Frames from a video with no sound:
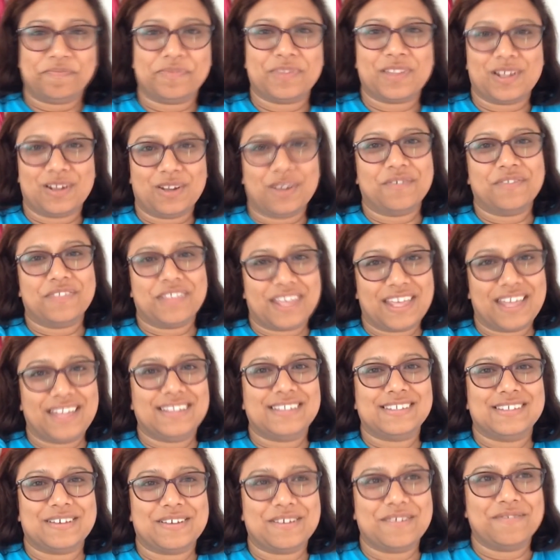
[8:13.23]
a lot of the
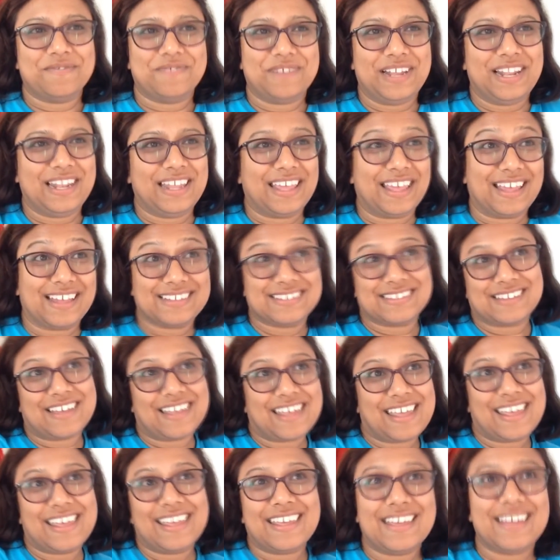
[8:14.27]
kids are feeling
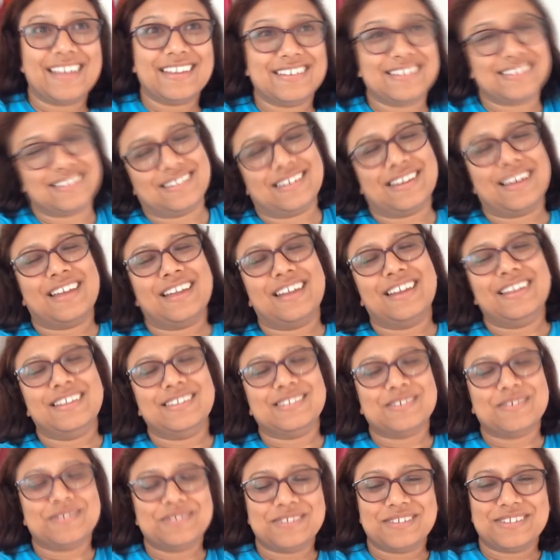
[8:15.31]
excited, and
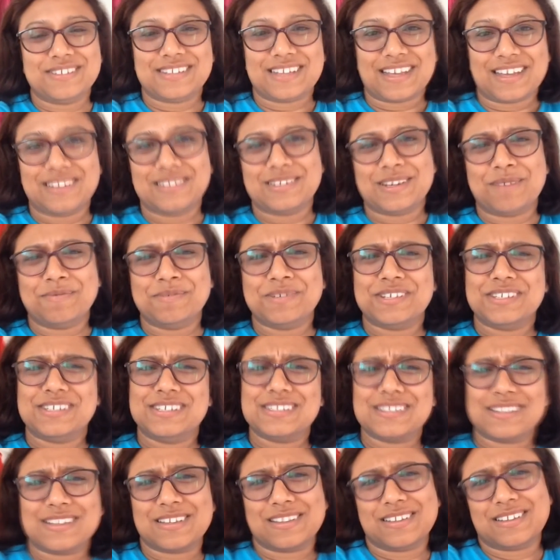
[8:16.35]
it's also sad times
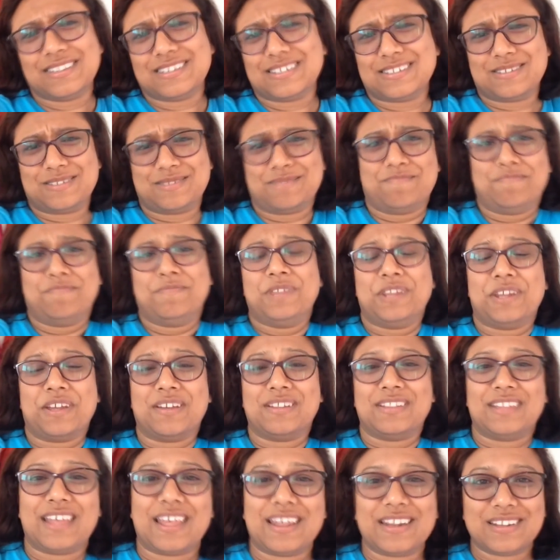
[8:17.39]
because it's, you know,
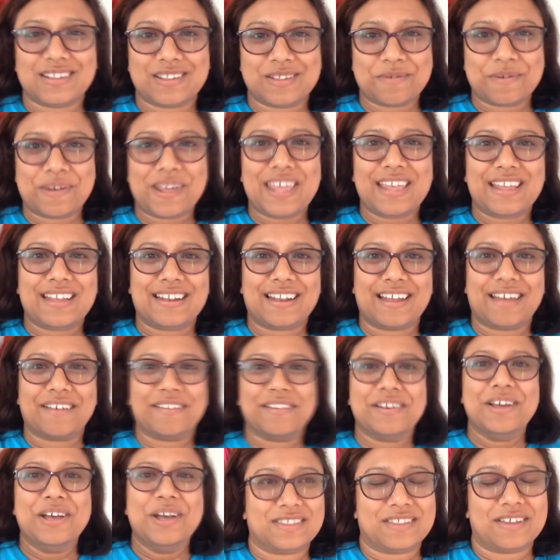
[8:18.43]
the end of the week
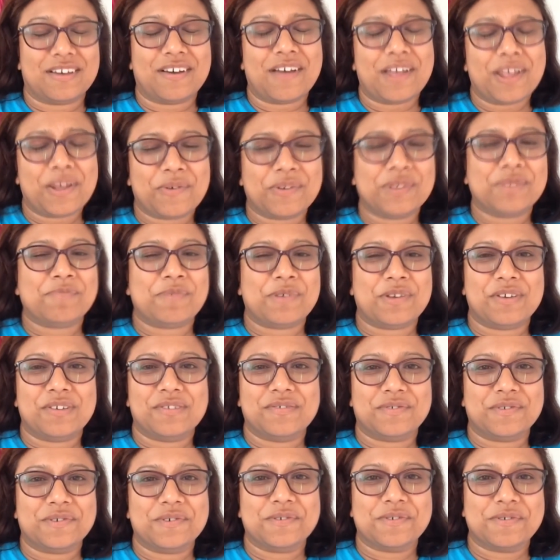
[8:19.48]
now. The hike was
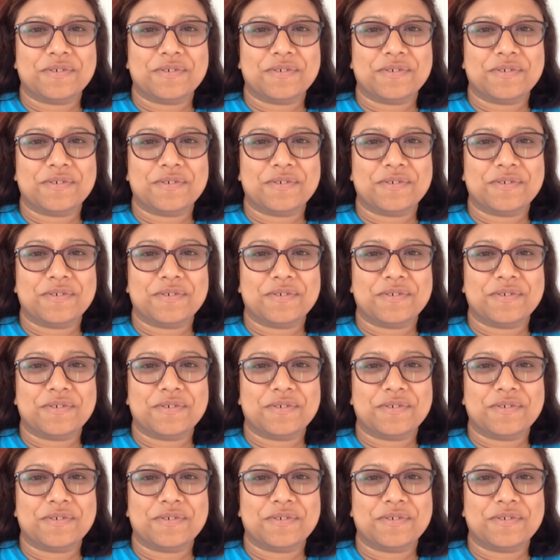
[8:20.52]
beautiful